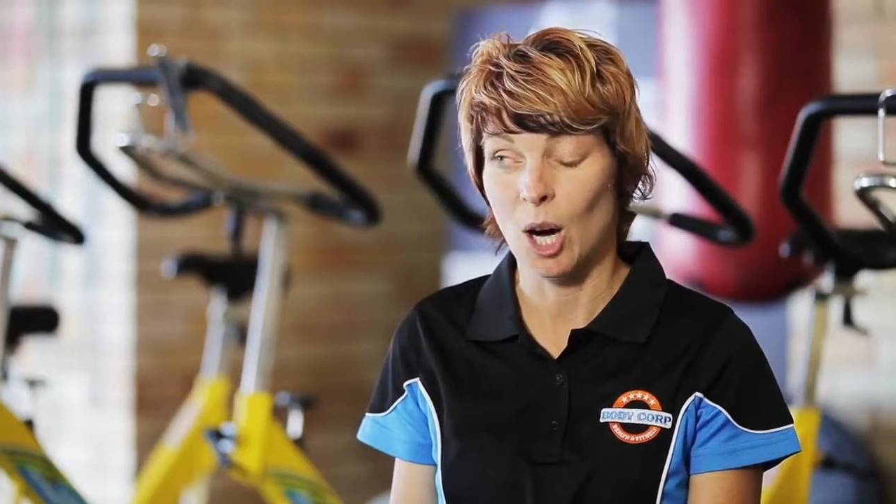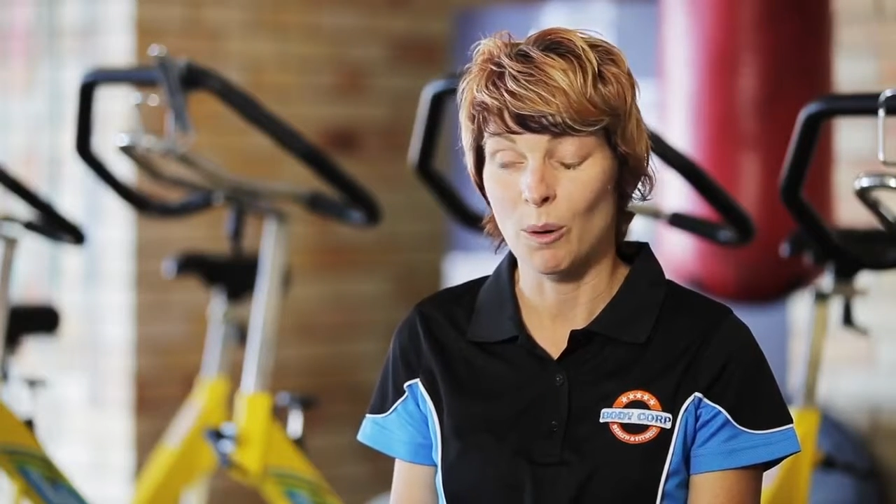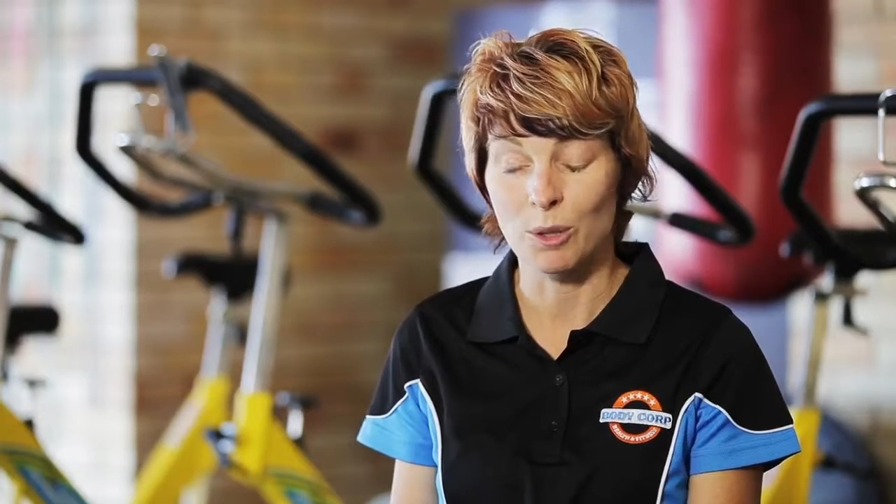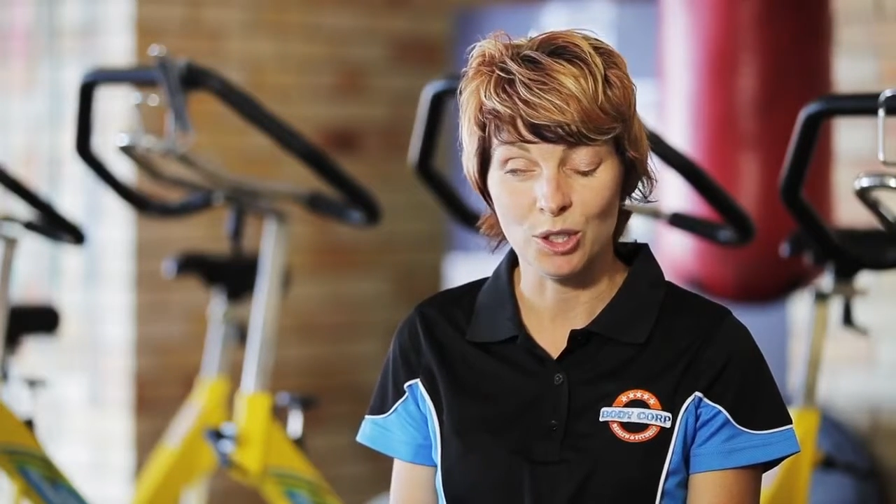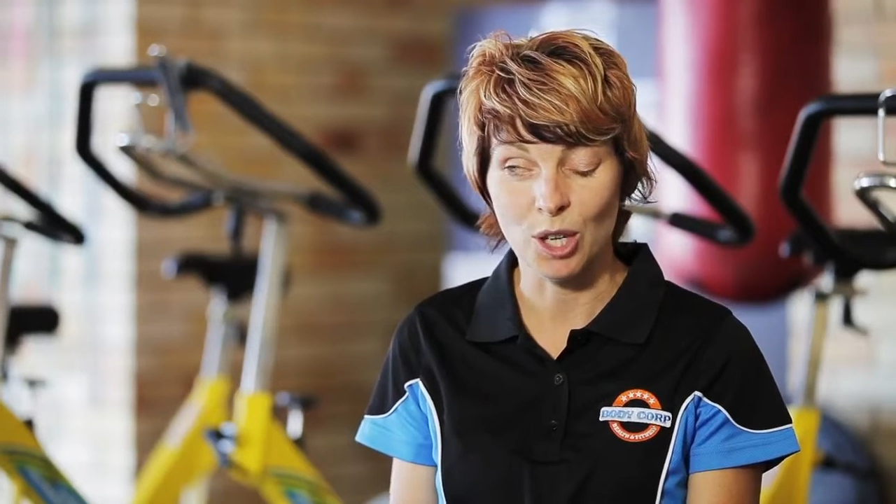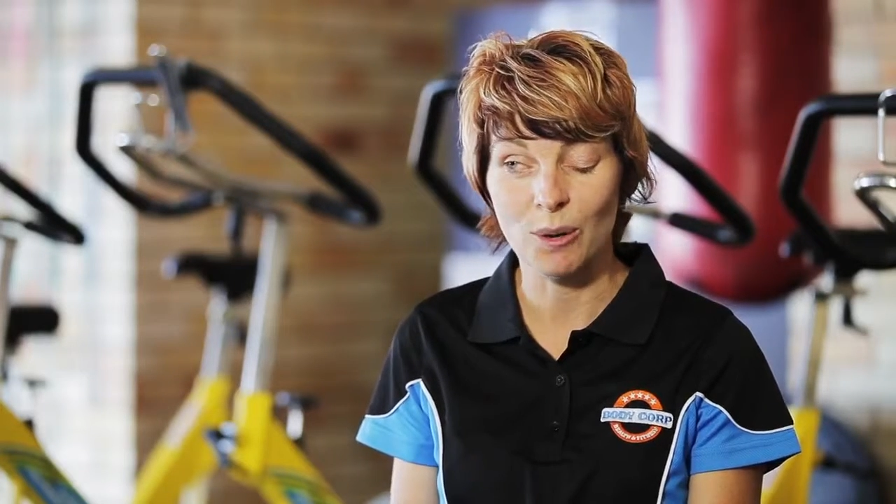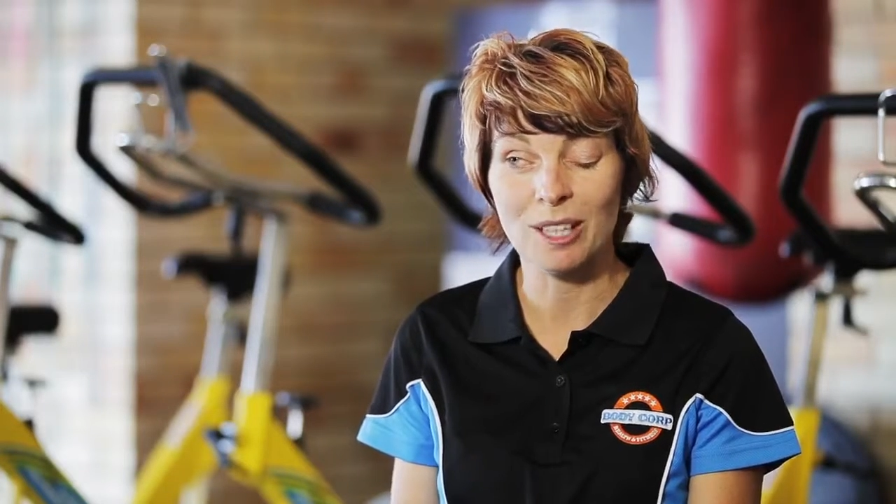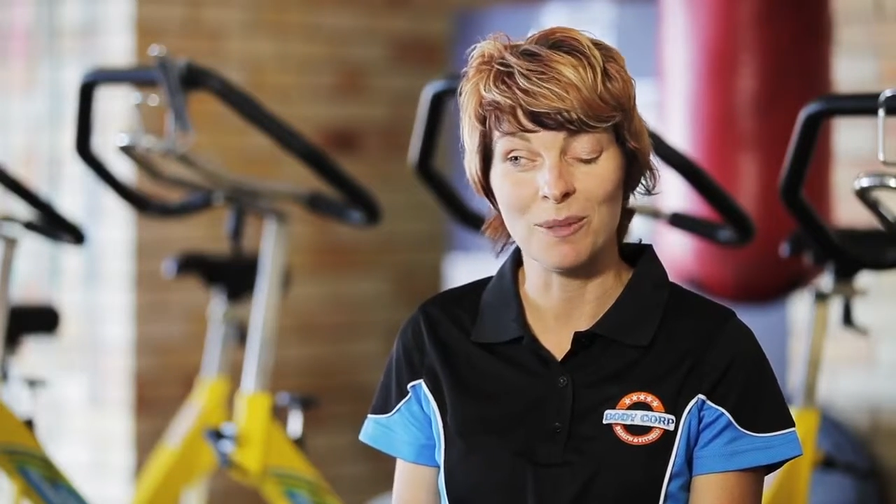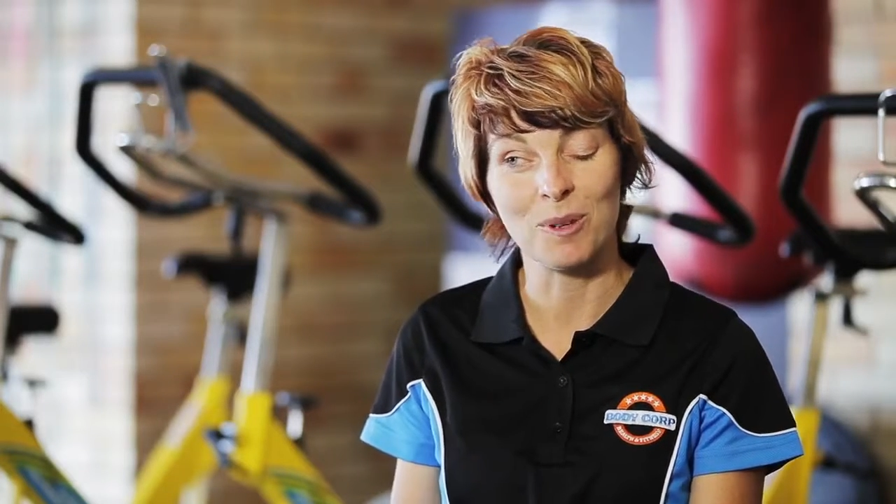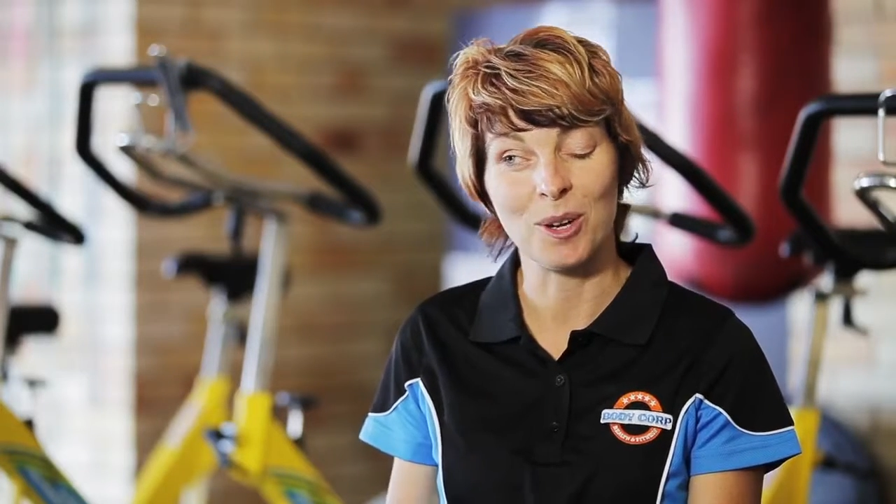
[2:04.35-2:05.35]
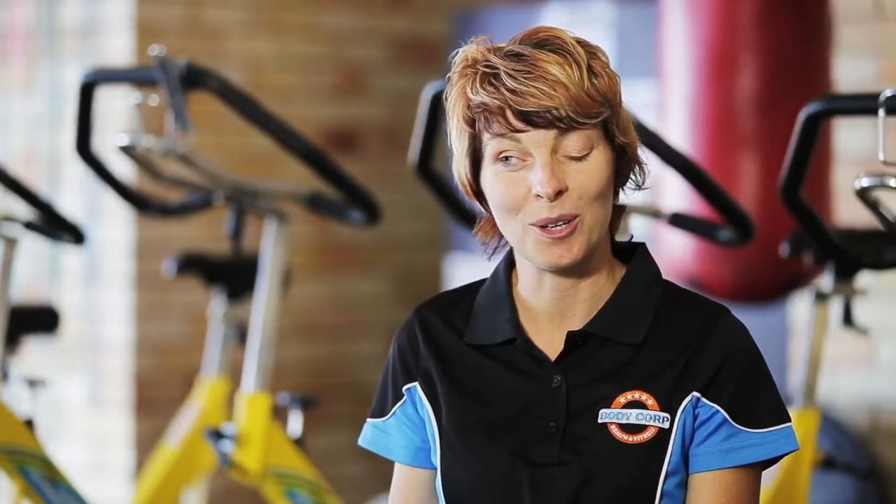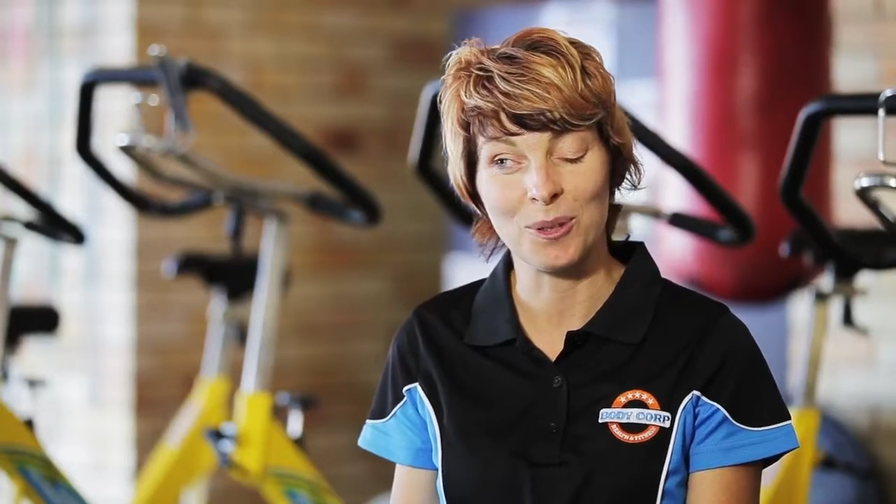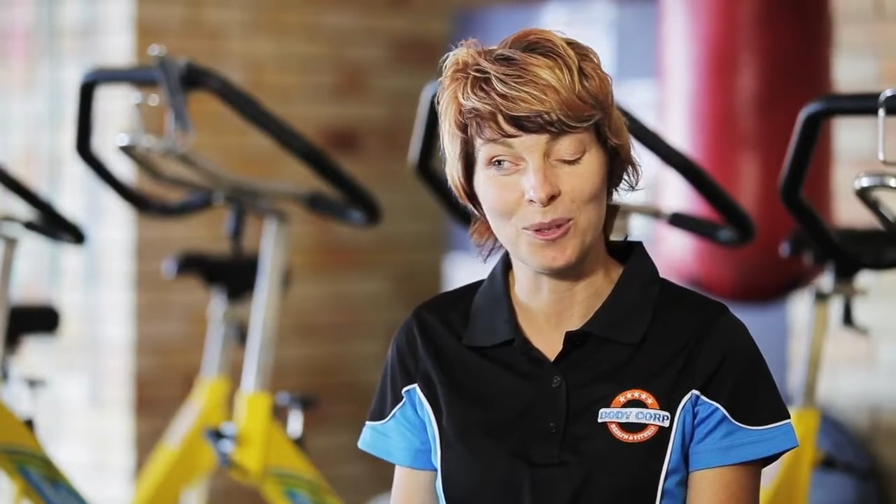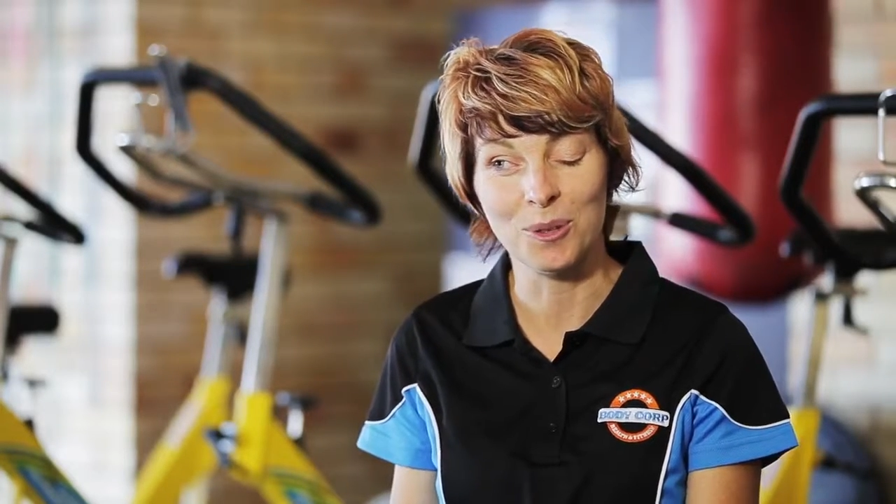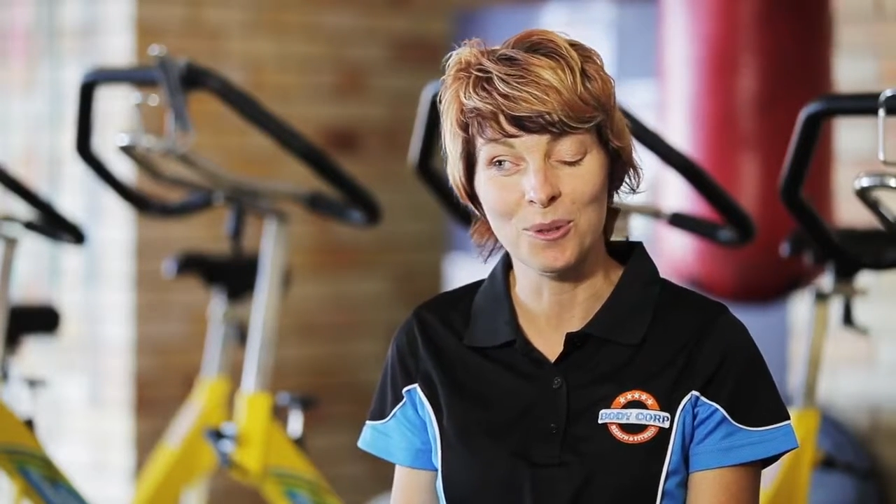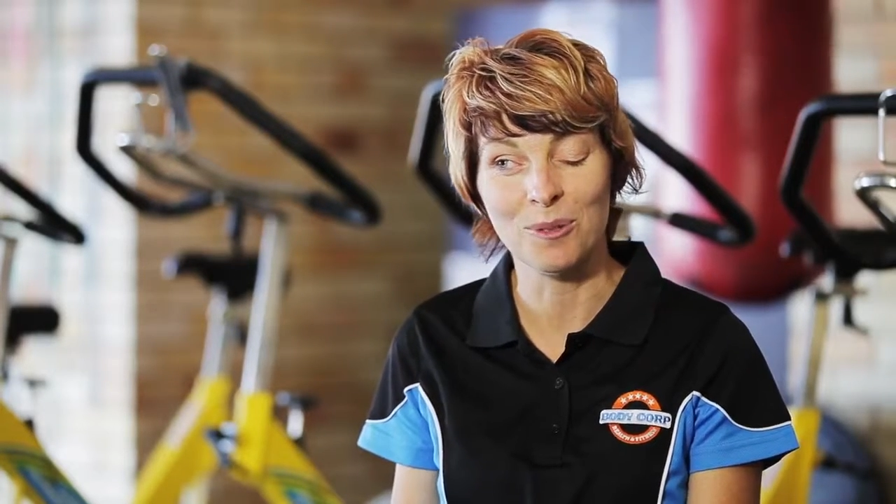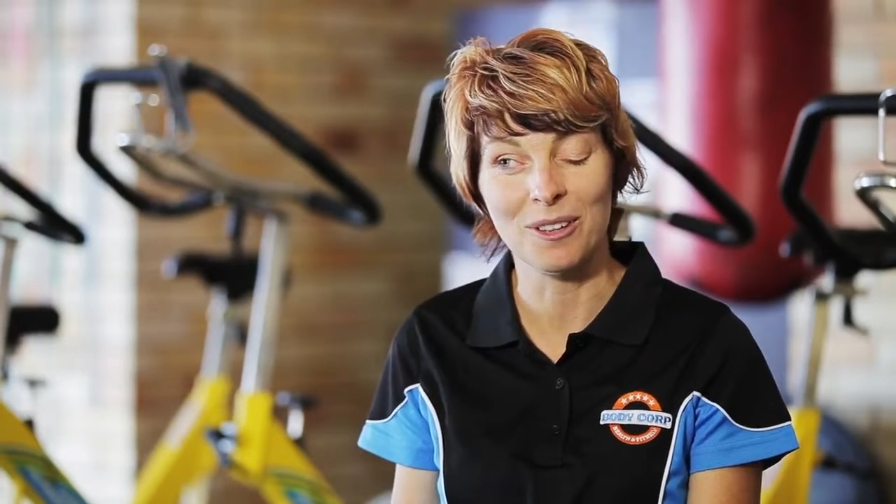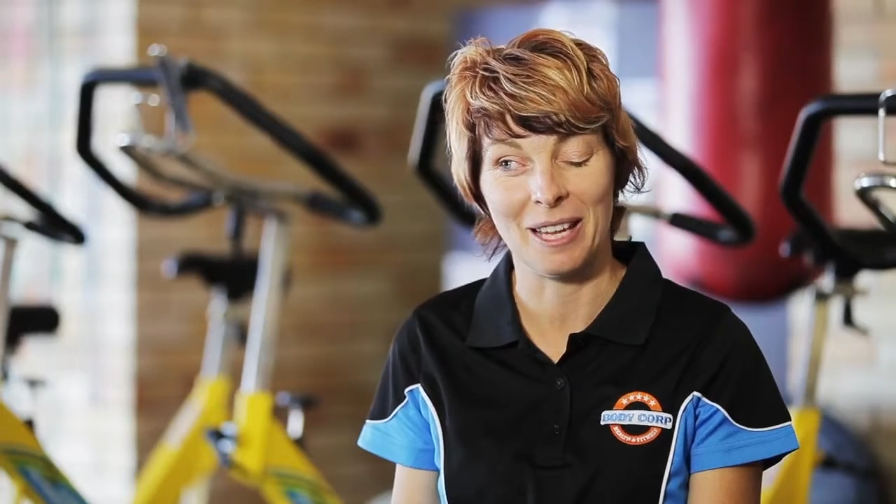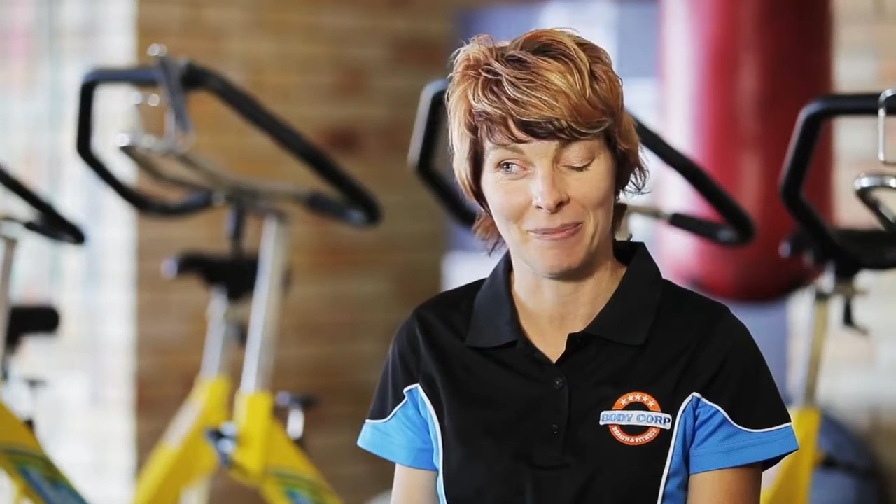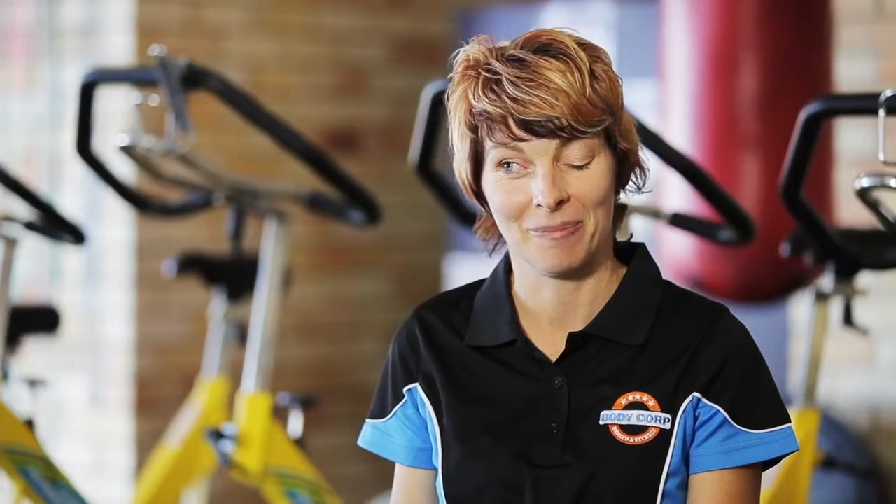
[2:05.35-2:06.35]
or showing them what I could do for
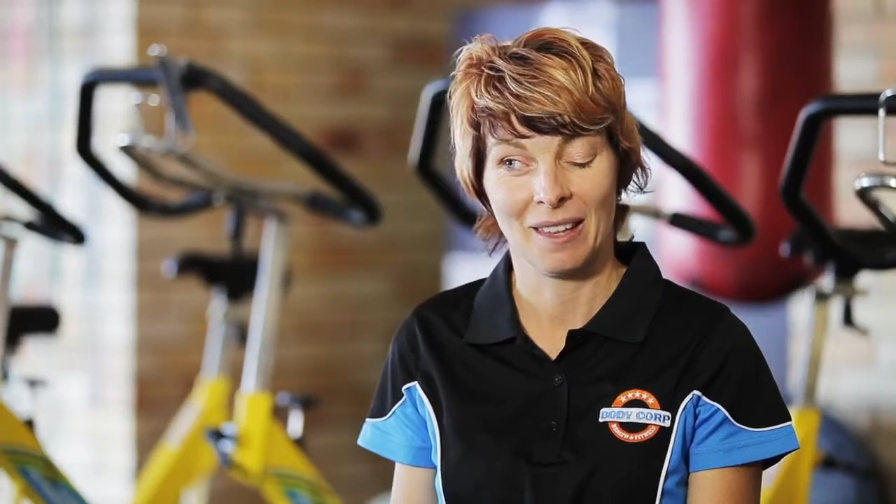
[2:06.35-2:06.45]
them.